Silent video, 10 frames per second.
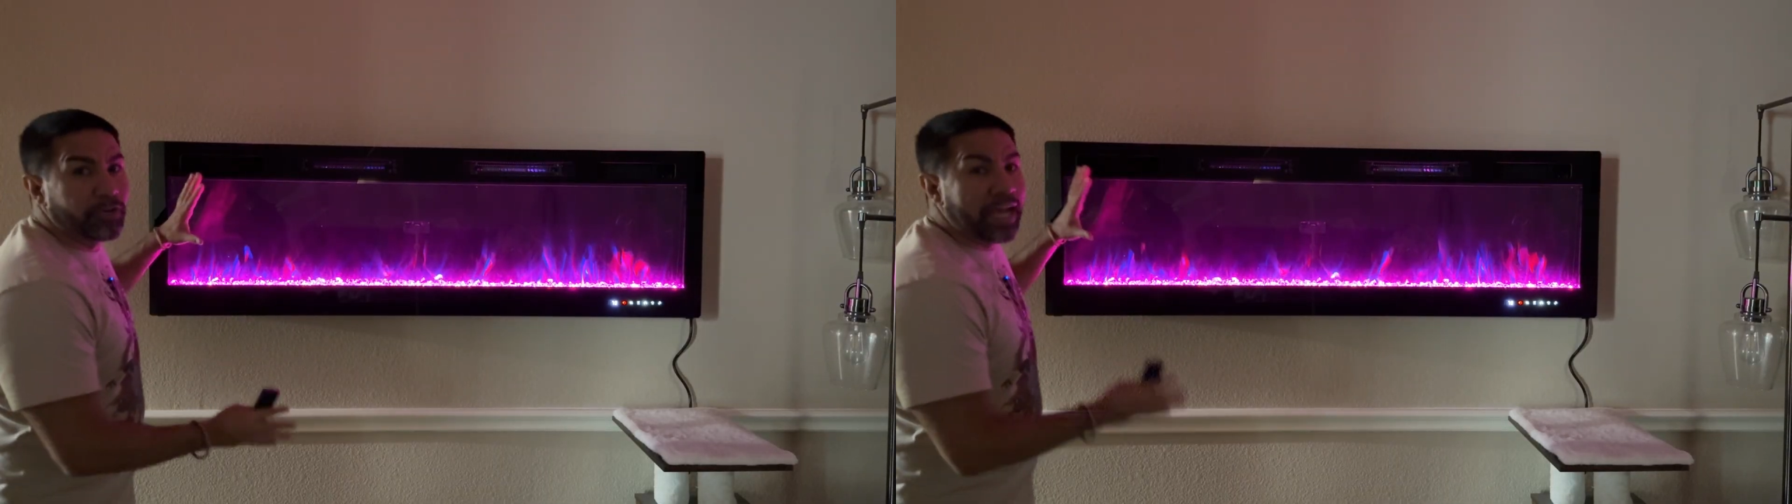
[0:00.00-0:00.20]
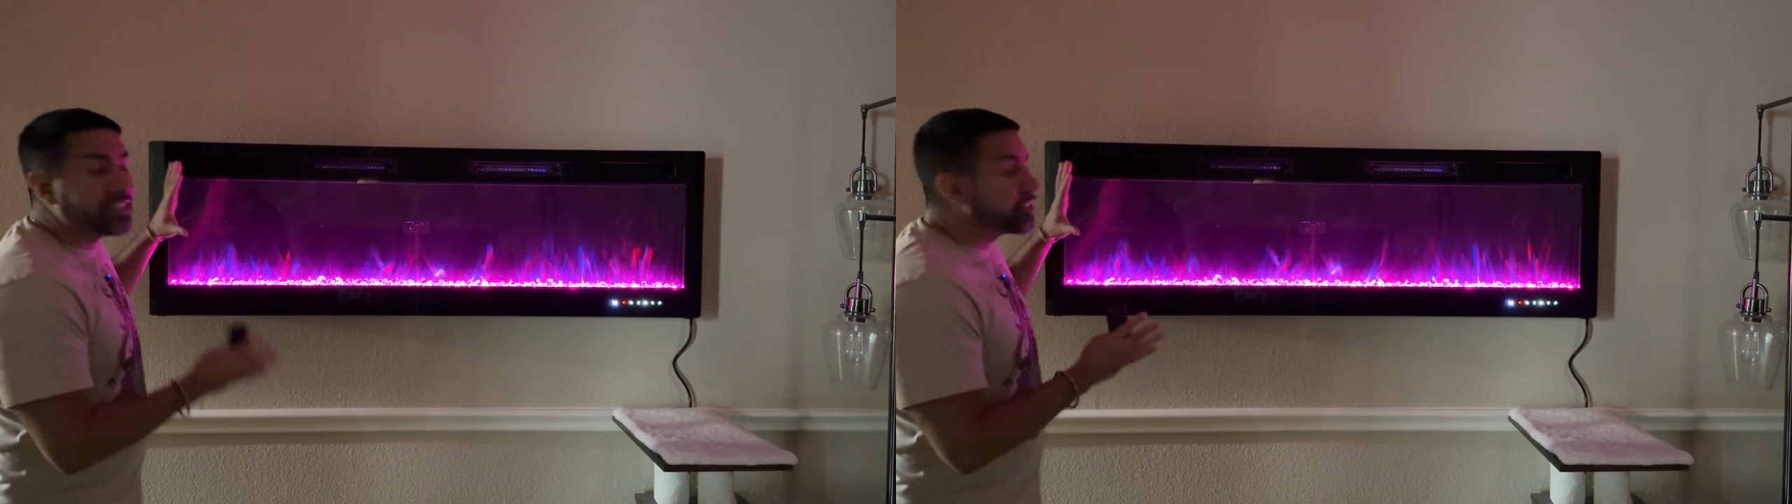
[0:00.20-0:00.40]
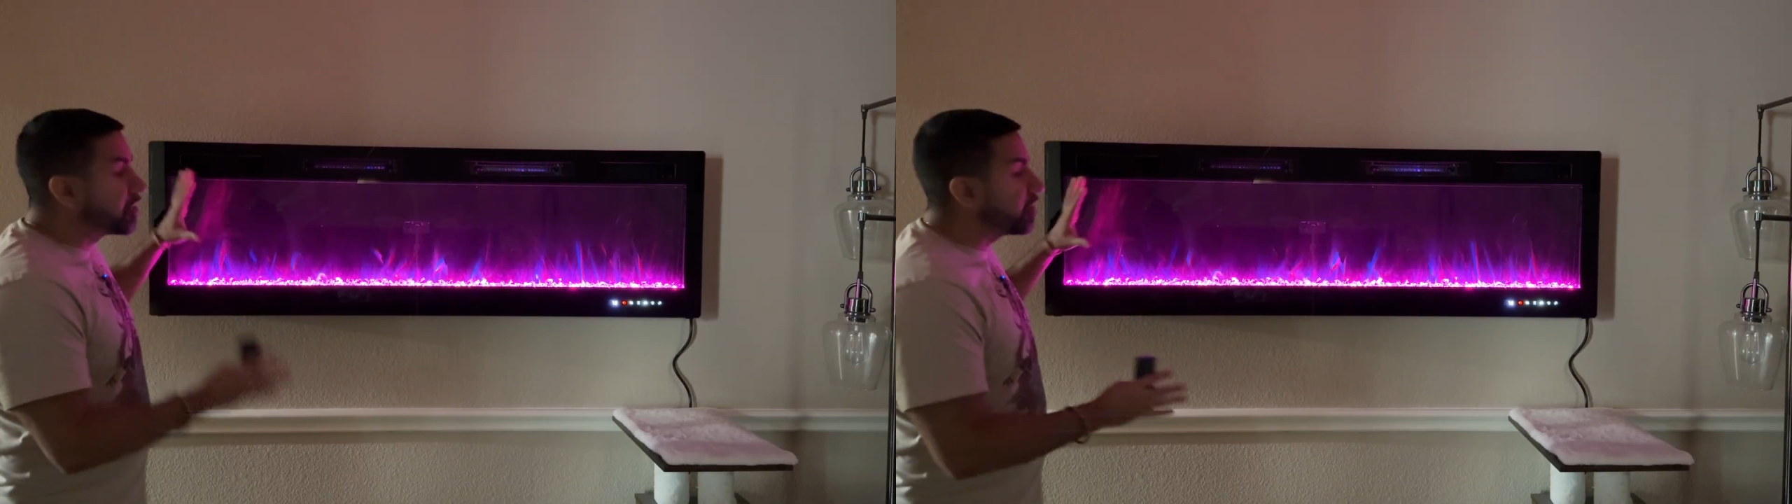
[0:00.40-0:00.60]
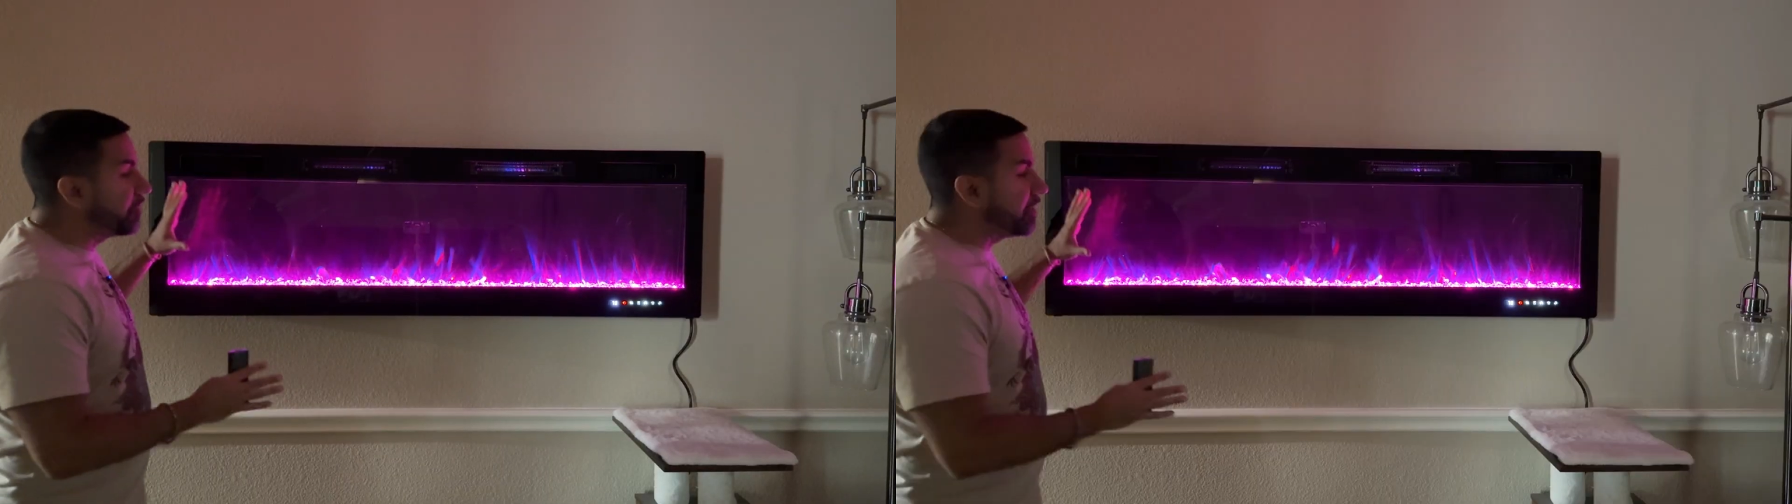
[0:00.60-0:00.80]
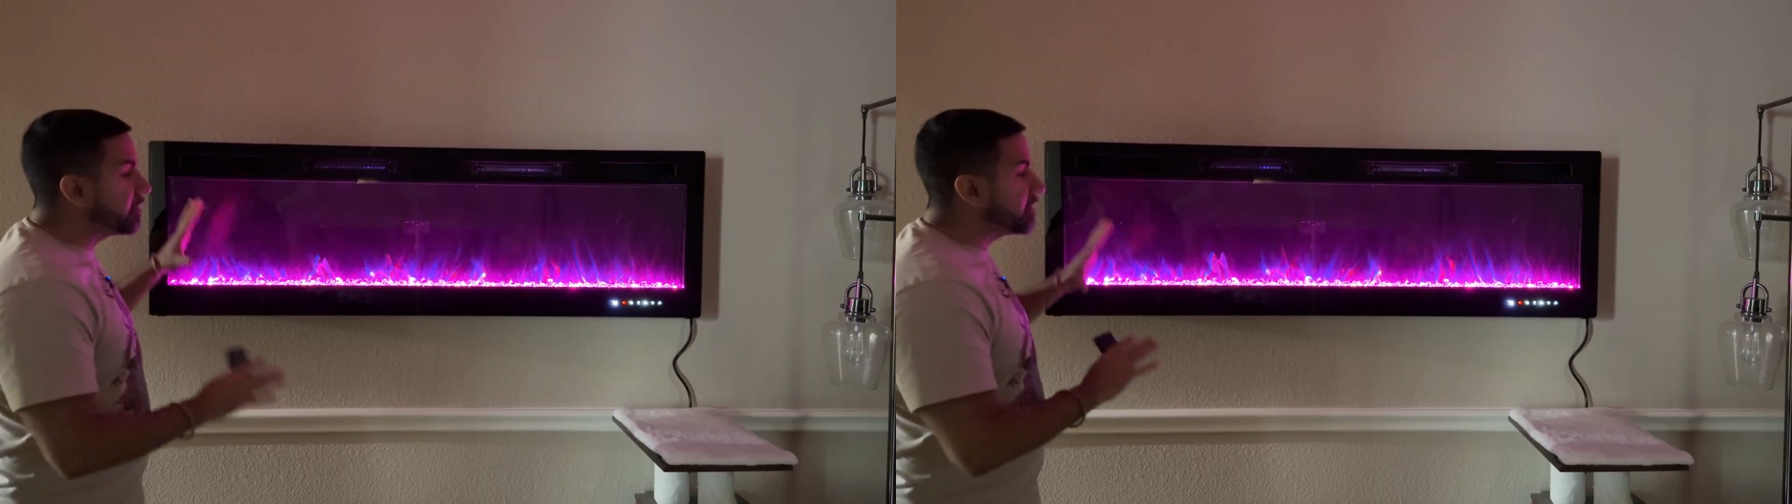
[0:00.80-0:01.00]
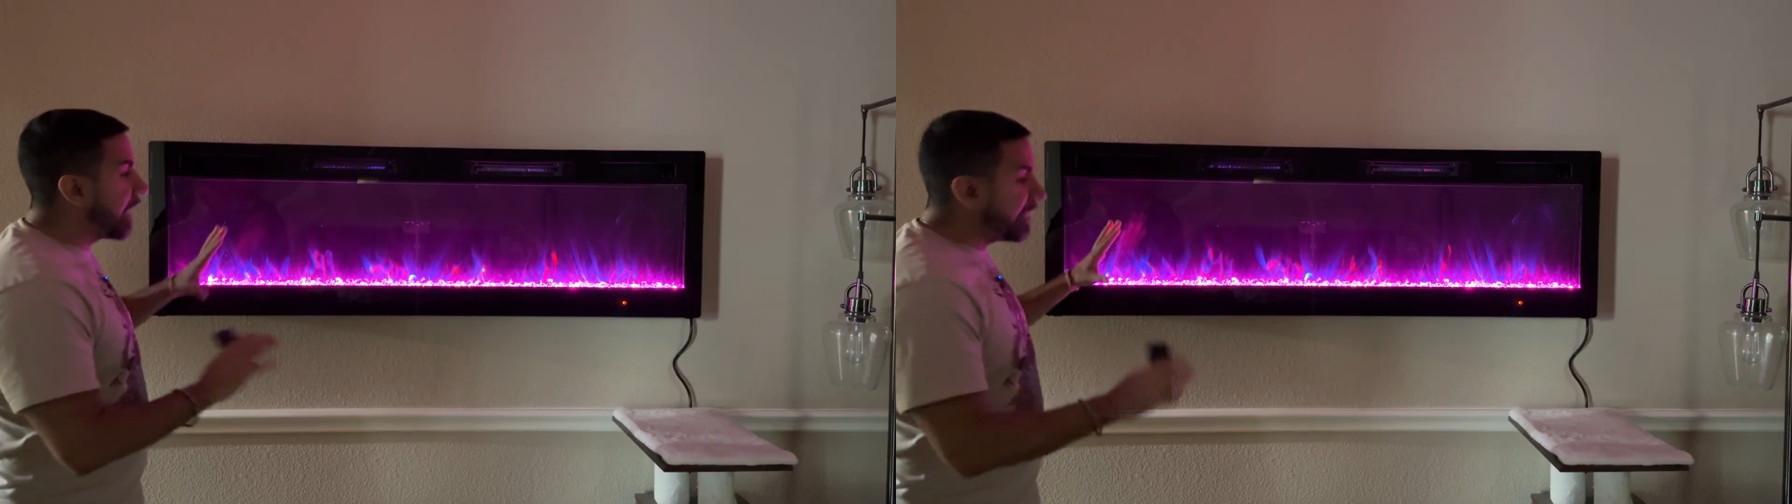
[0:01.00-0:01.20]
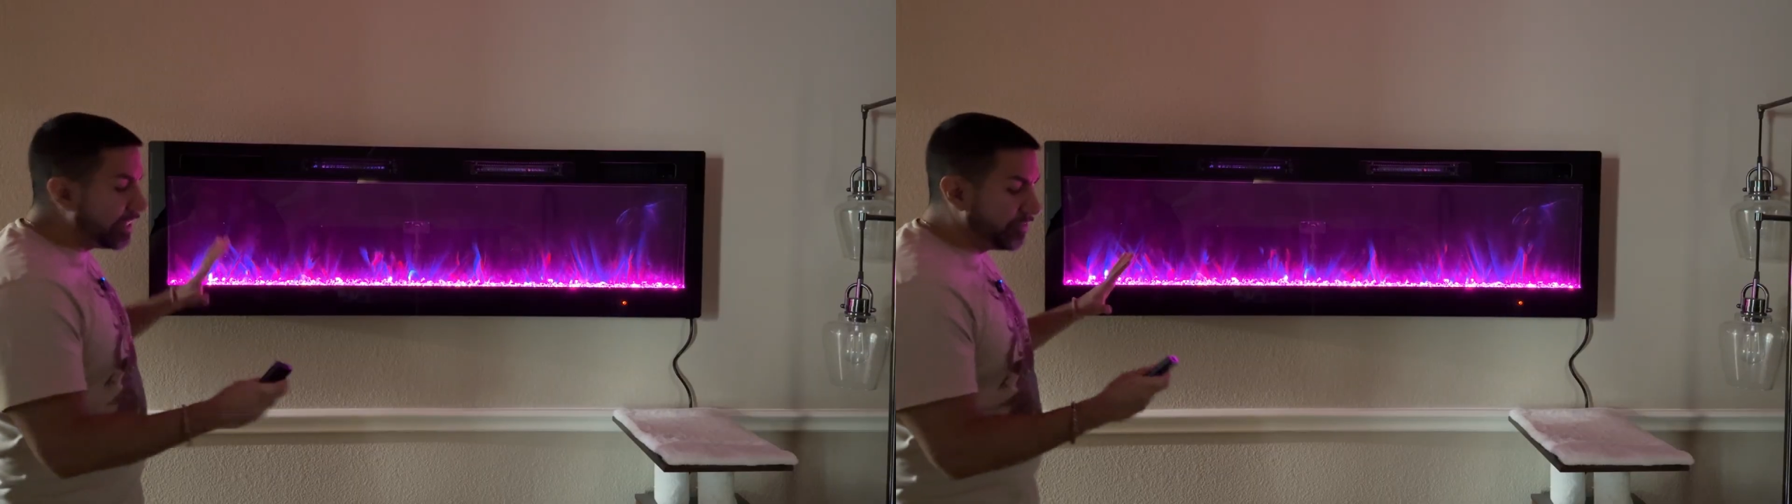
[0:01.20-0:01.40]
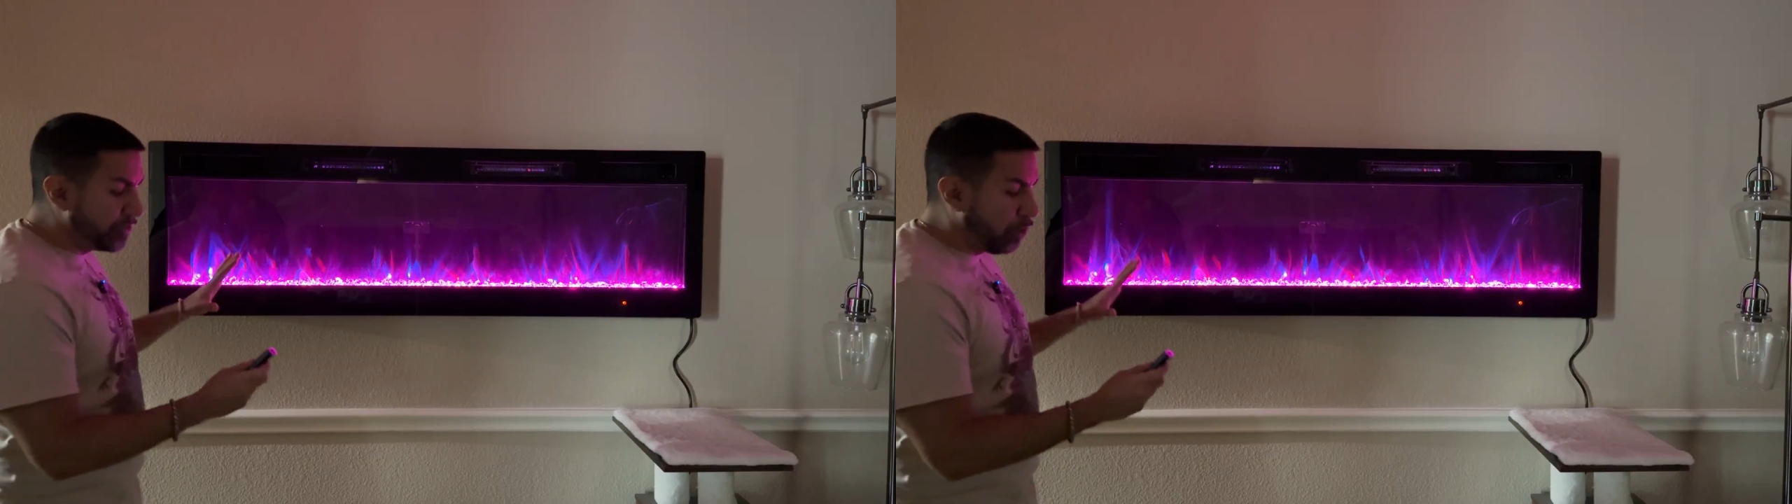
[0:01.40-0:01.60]
It has a ton of features I didn't
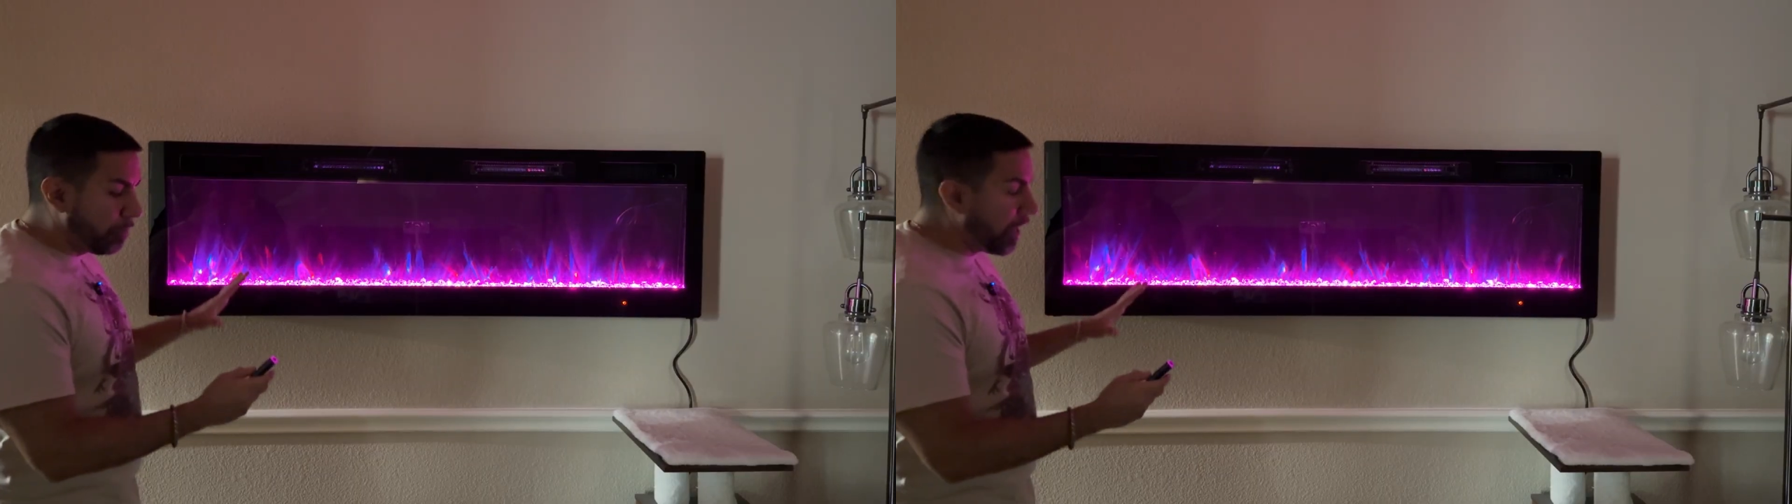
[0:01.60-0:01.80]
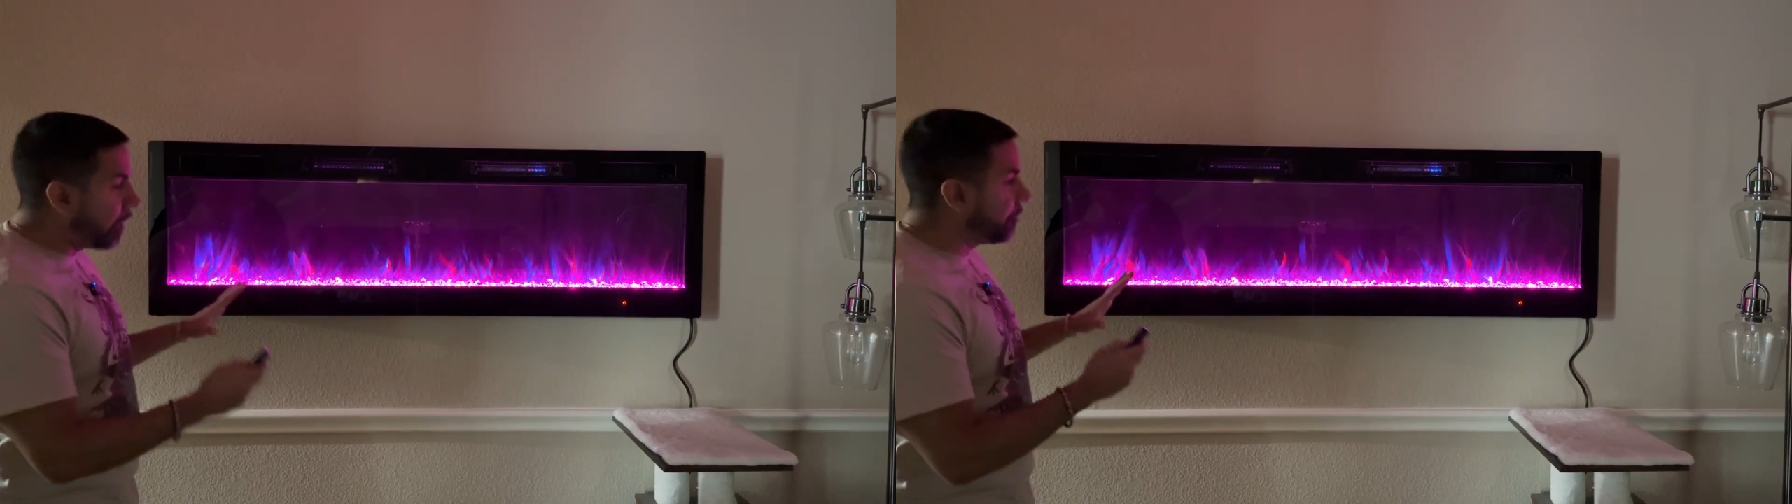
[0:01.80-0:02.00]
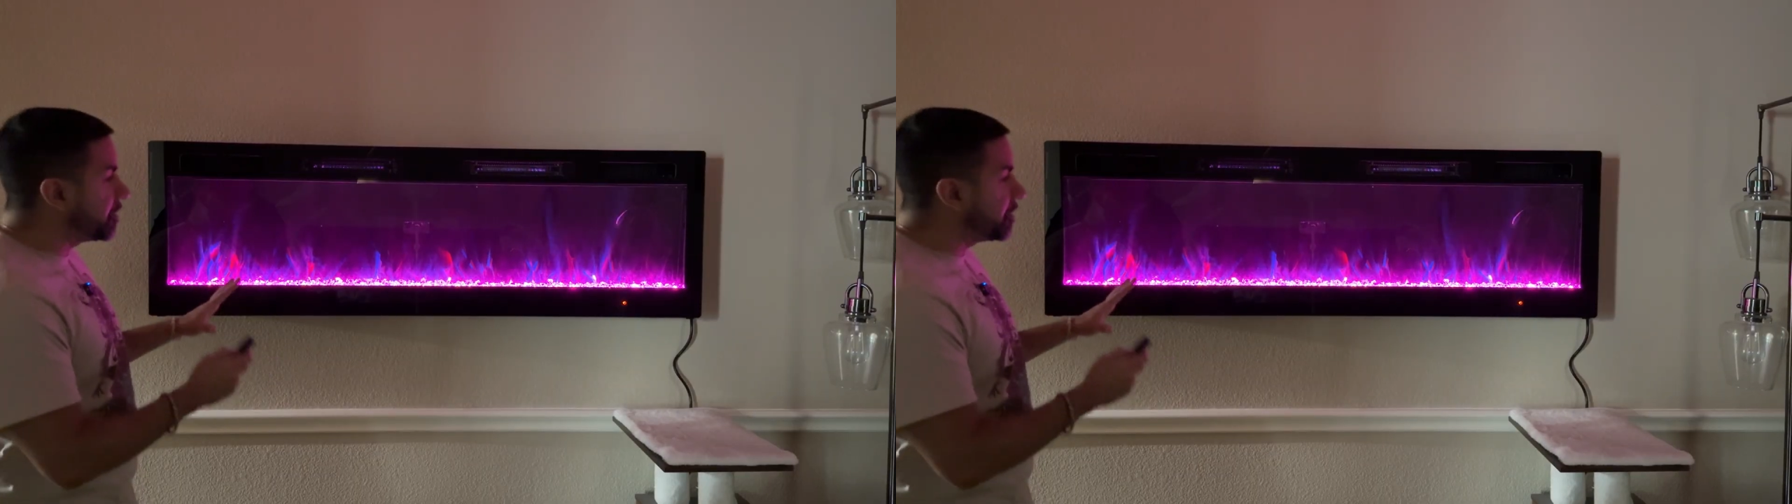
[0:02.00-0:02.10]
even know about.